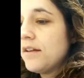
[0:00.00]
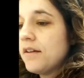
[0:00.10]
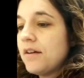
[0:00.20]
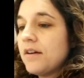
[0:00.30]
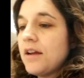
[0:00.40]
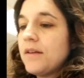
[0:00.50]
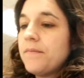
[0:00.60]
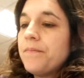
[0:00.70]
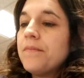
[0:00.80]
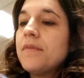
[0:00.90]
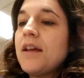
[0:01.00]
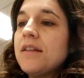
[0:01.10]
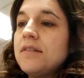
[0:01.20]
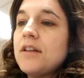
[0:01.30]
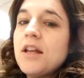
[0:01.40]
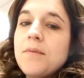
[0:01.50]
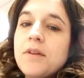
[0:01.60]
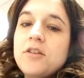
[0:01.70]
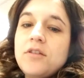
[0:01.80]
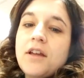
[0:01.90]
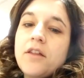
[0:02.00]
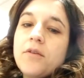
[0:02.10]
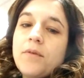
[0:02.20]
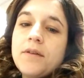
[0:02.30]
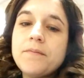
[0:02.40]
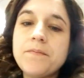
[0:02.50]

Alright, that's done. I'm going to do the other one.